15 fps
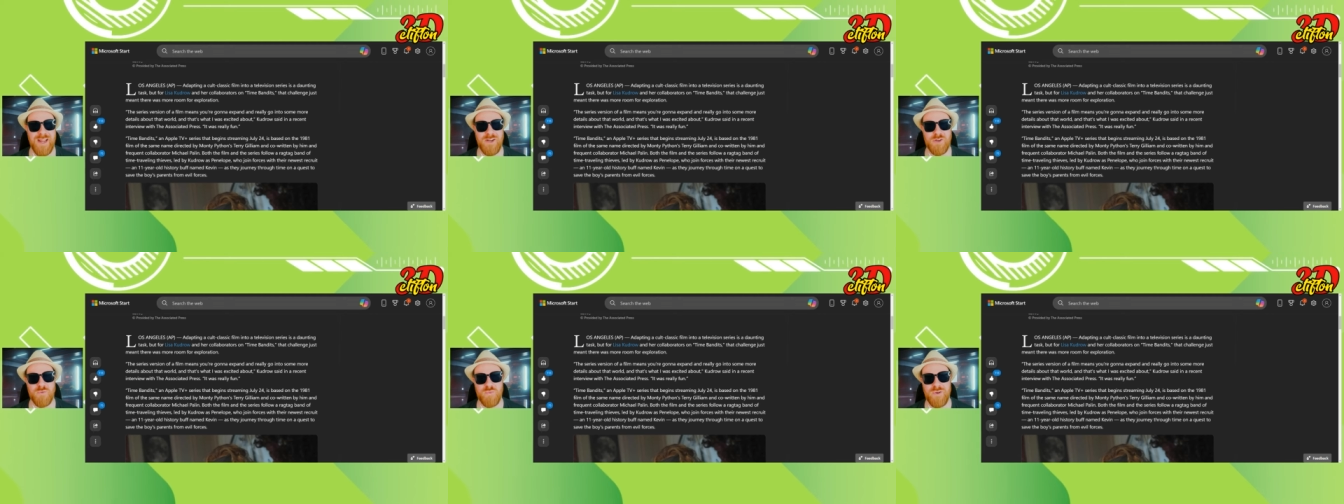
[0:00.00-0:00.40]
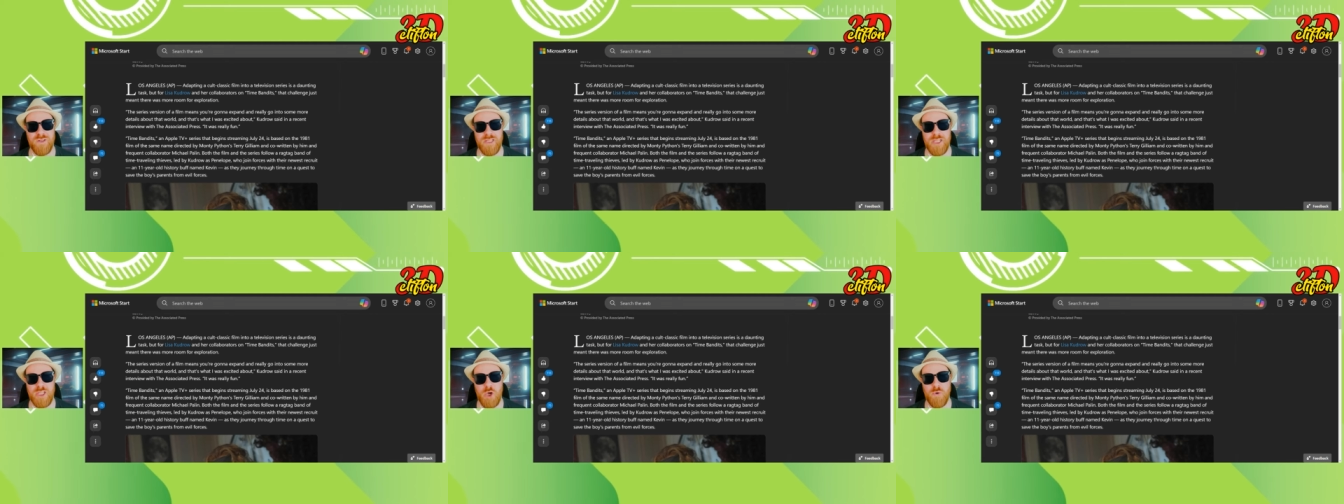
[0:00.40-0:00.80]
and
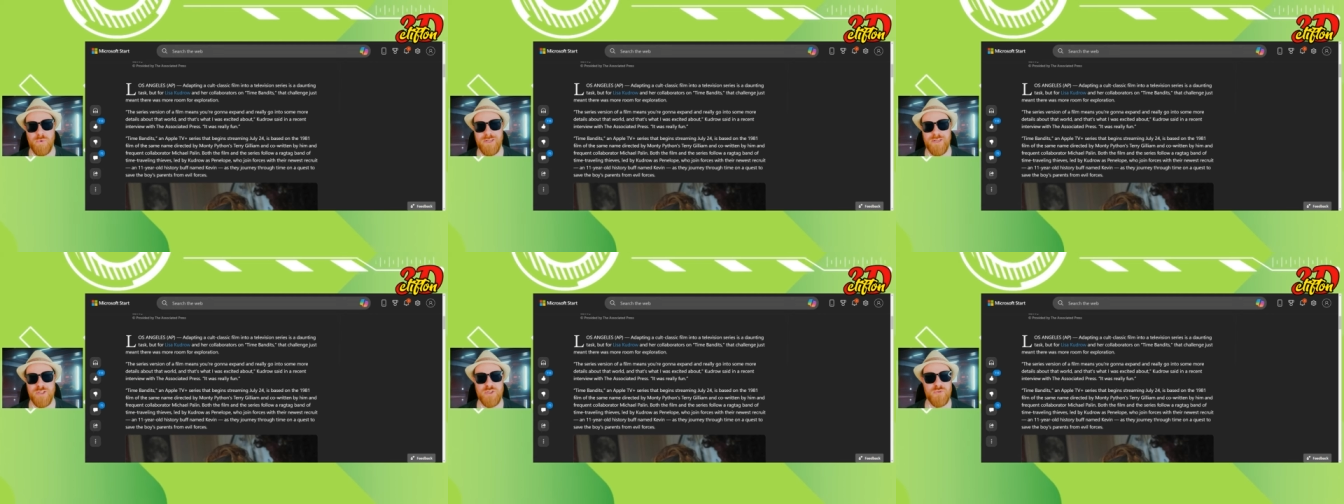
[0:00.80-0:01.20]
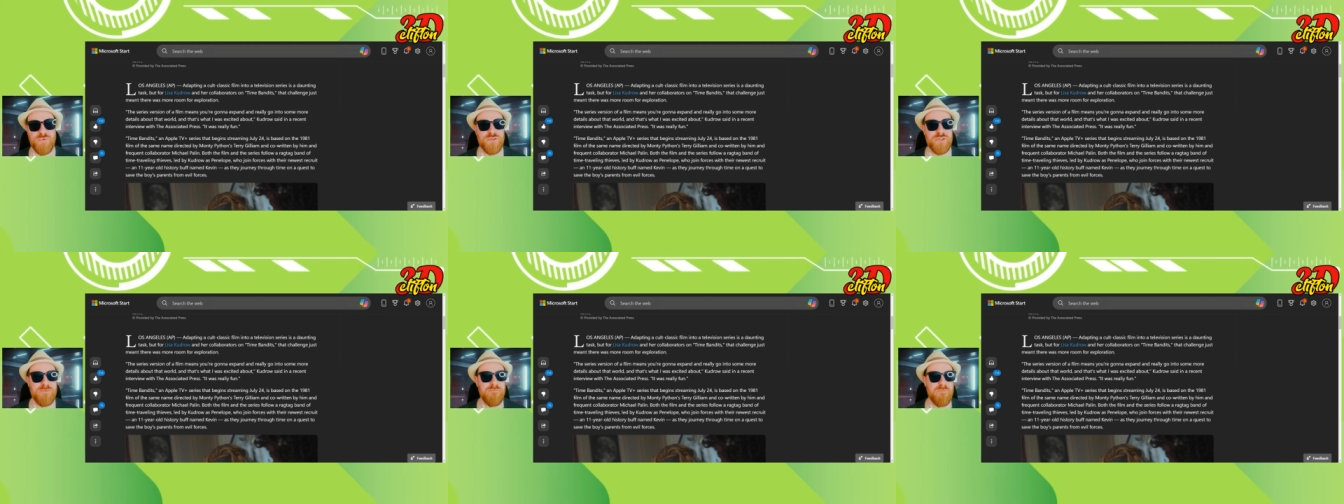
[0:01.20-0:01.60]
really go into
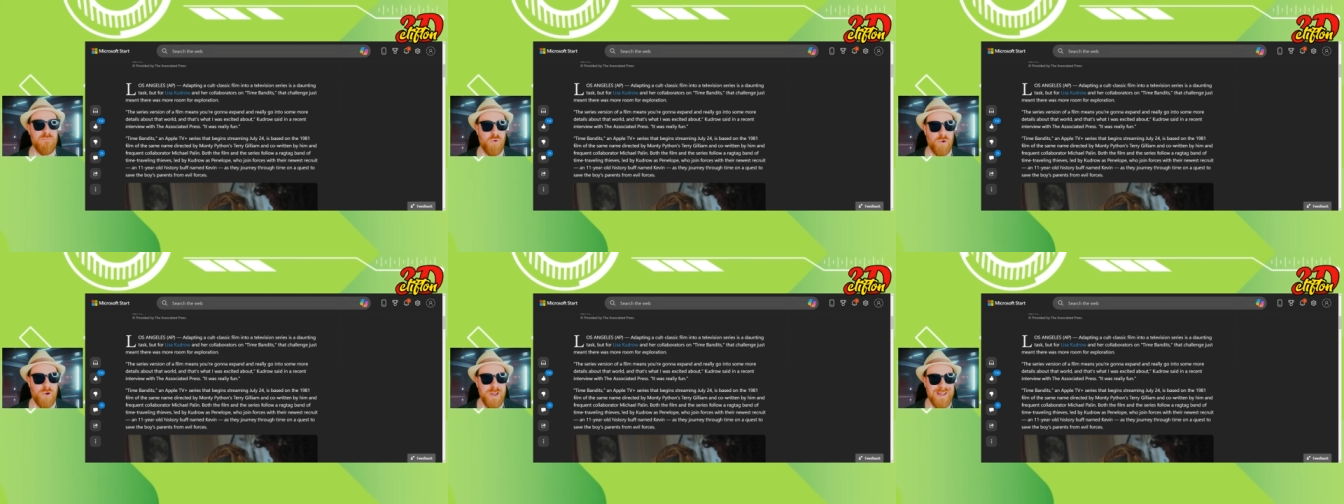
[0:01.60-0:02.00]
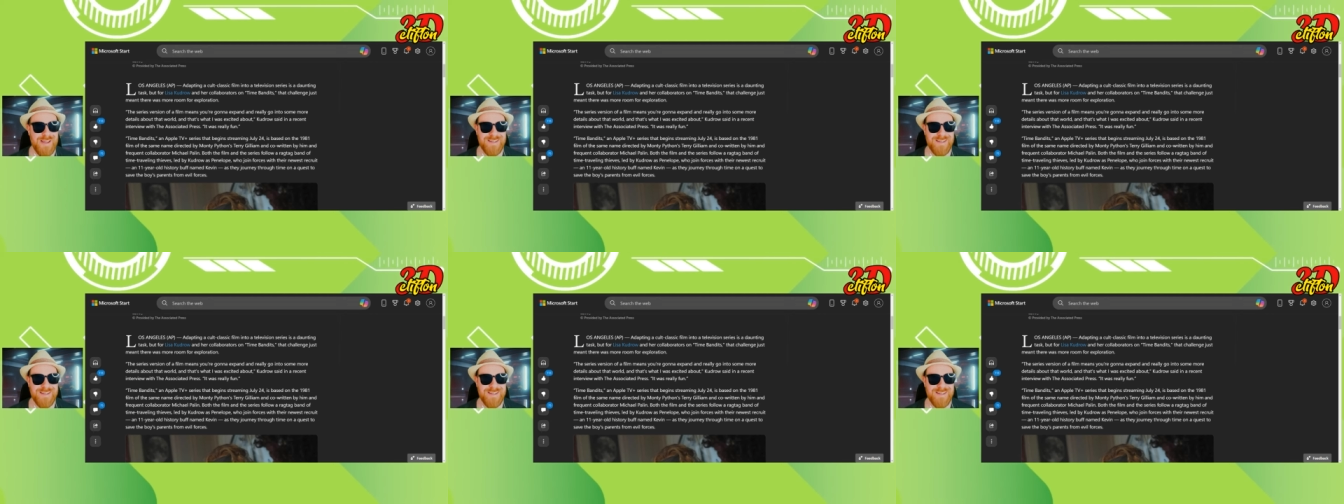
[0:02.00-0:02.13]
some more